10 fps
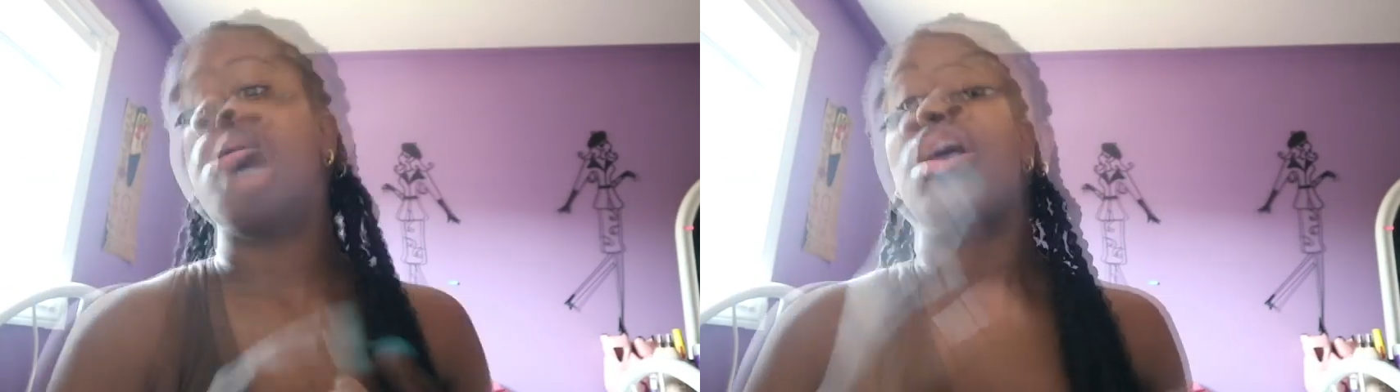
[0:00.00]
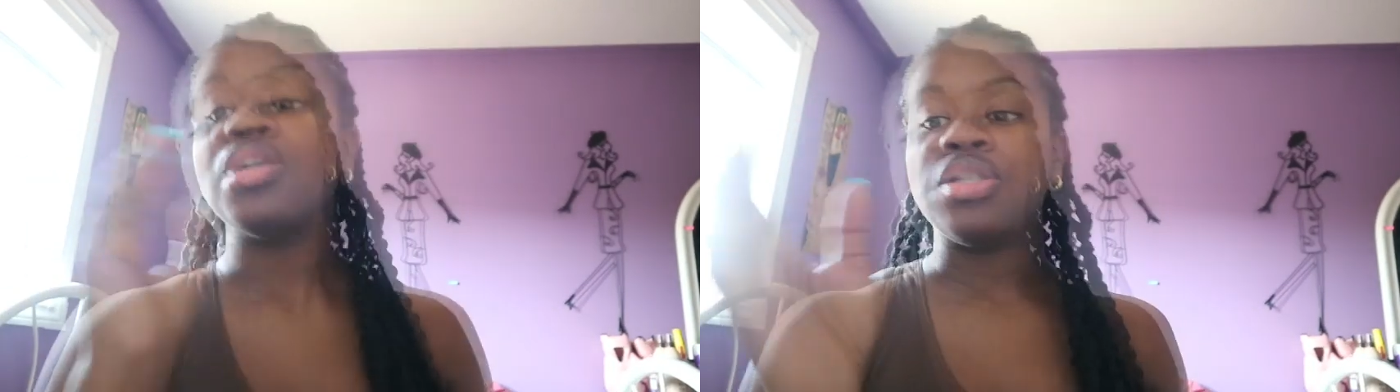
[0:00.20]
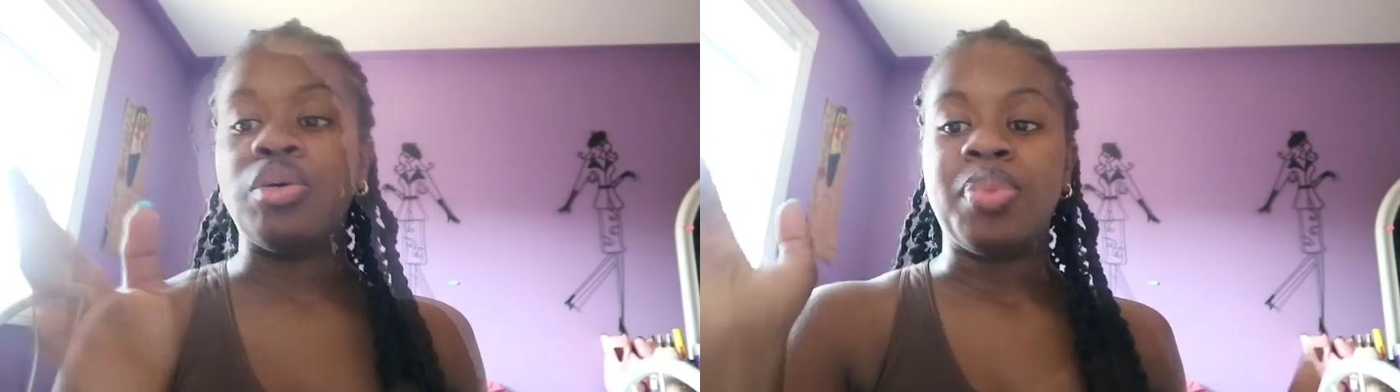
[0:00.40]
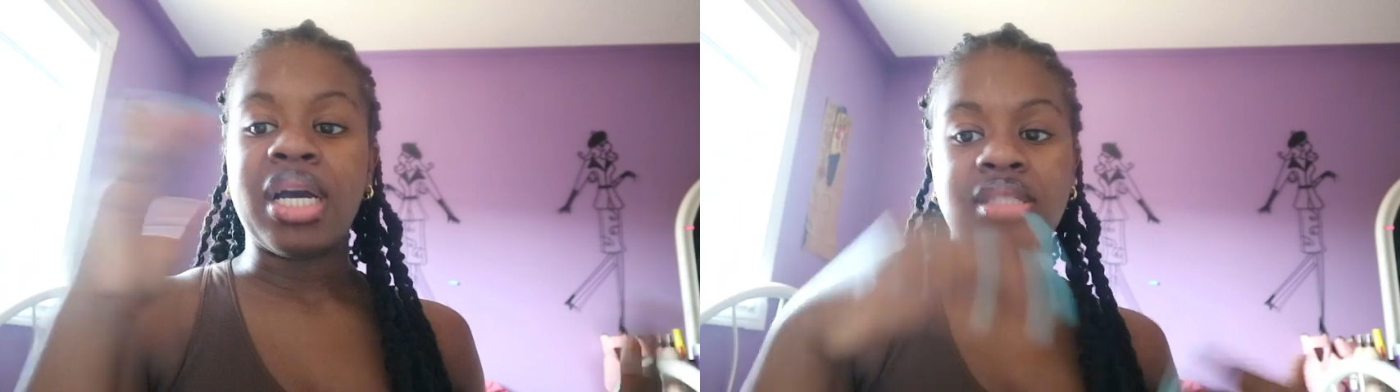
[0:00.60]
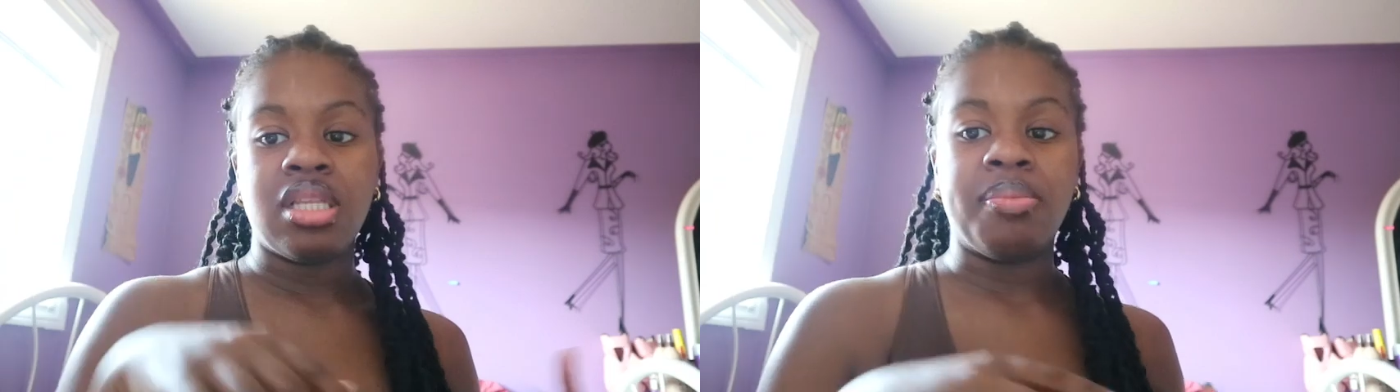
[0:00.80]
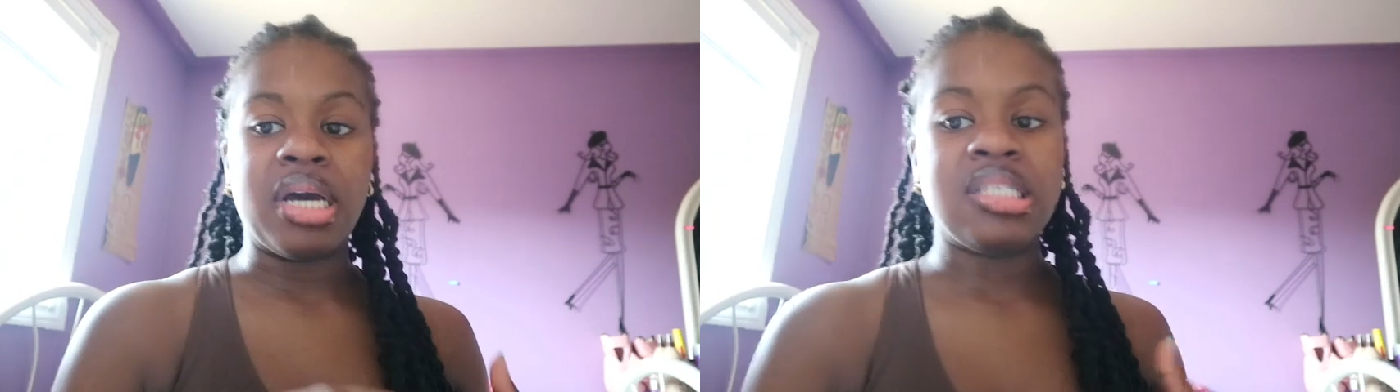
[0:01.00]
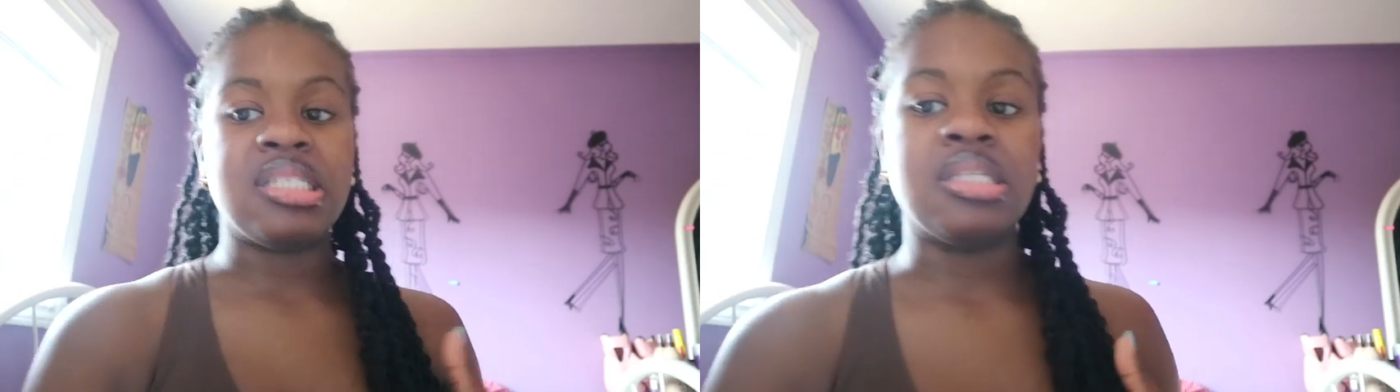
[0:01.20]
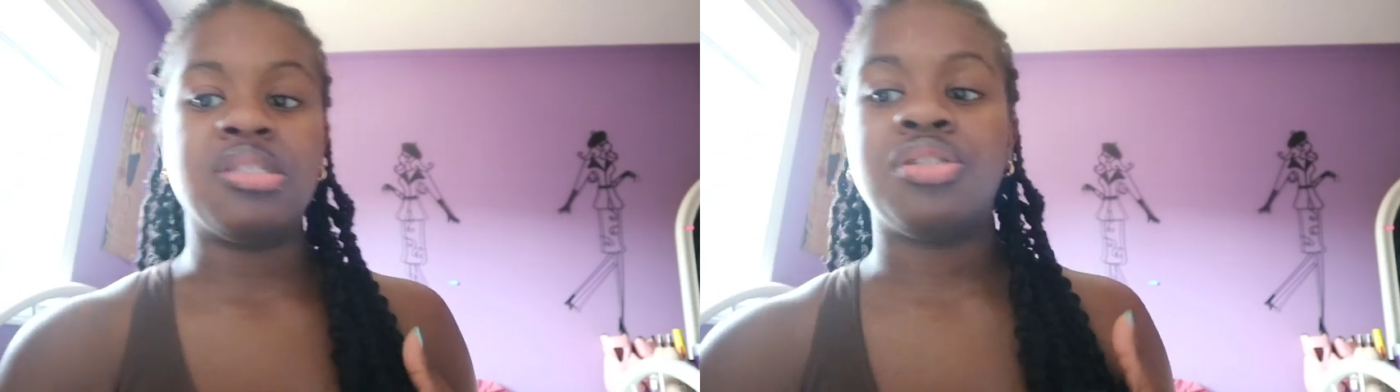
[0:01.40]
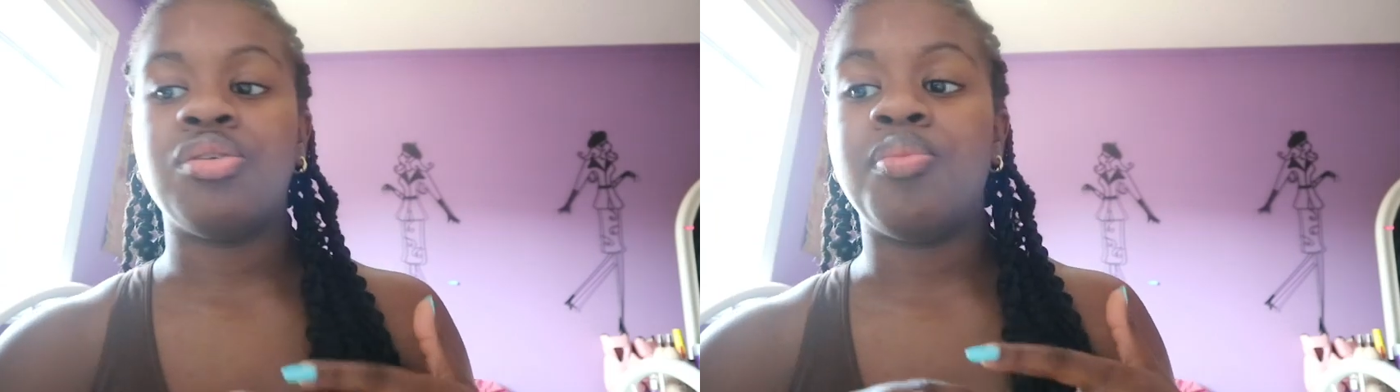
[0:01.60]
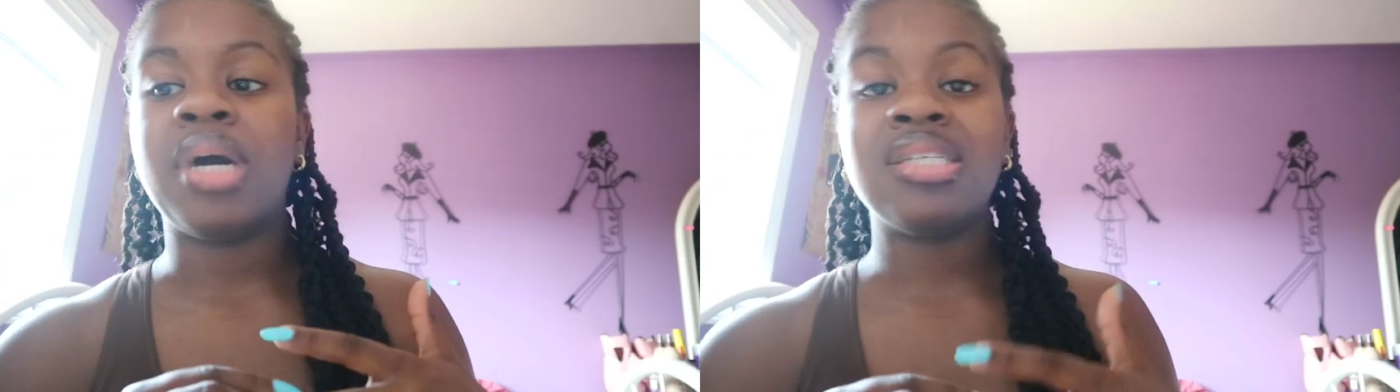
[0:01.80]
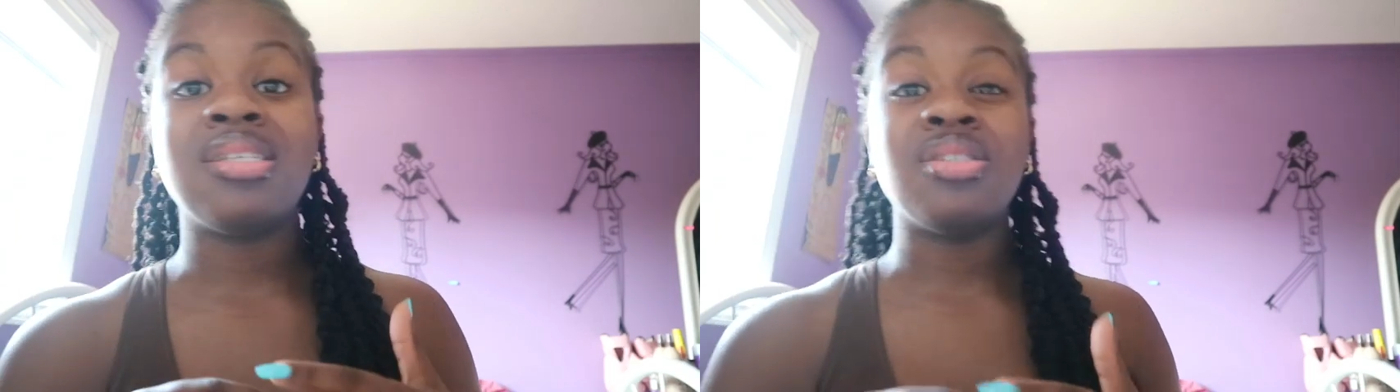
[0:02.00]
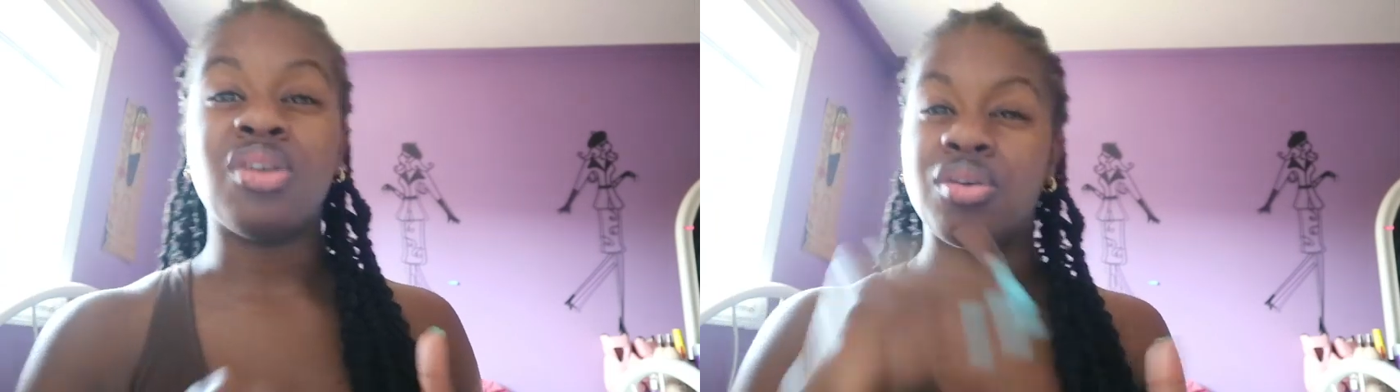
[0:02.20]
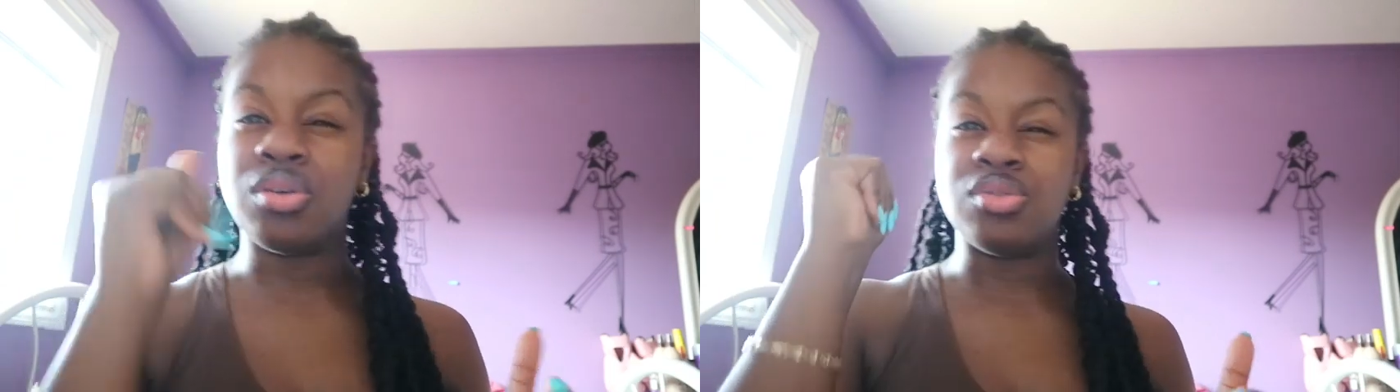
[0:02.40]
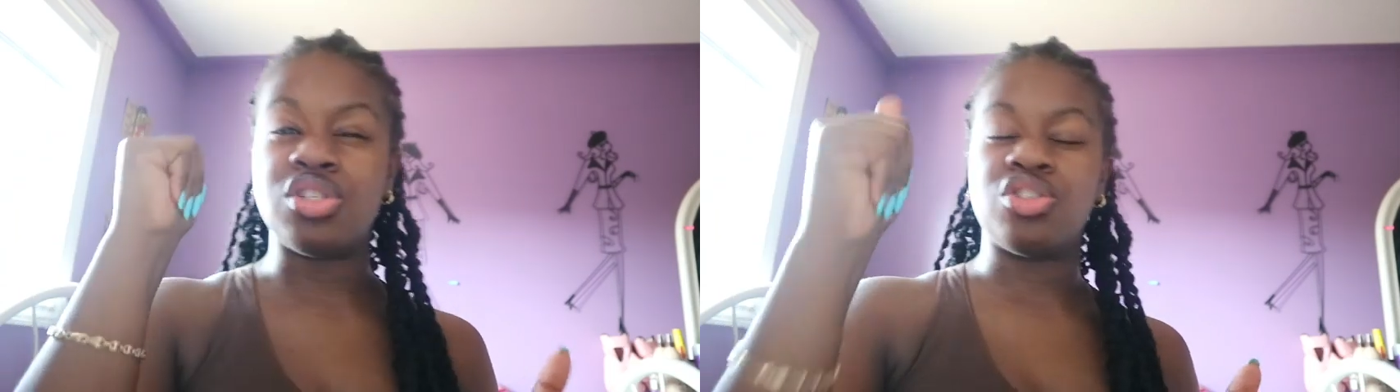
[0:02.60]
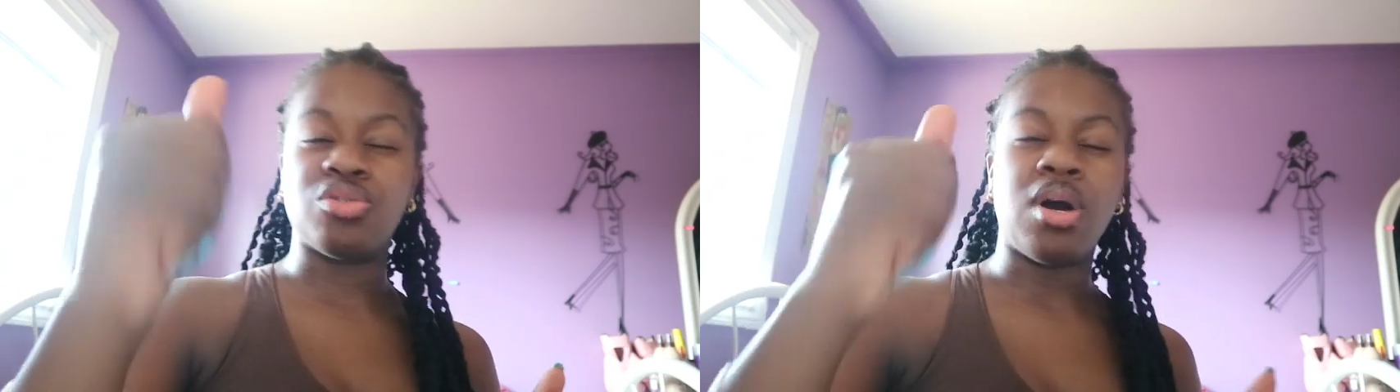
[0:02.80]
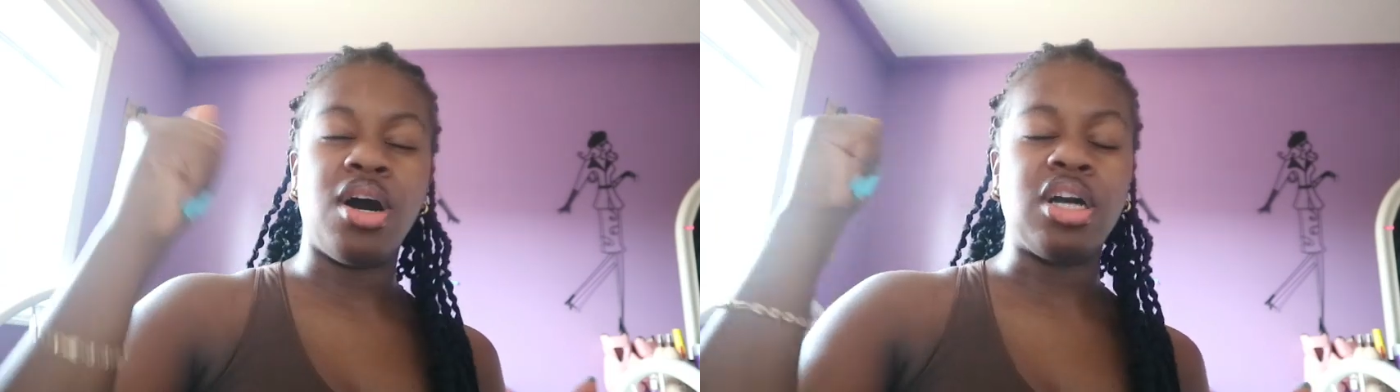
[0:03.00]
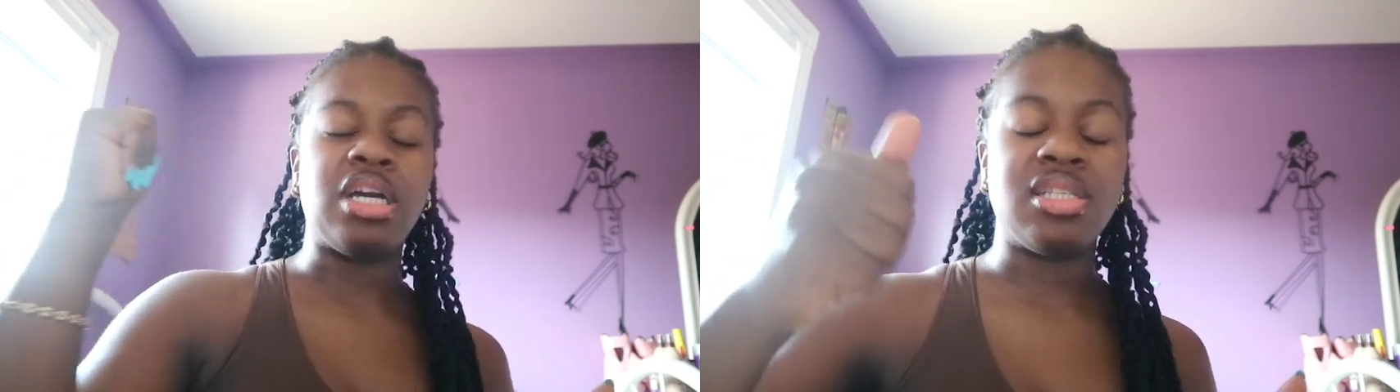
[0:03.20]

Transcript: also back to the mycins. So mycins are those strong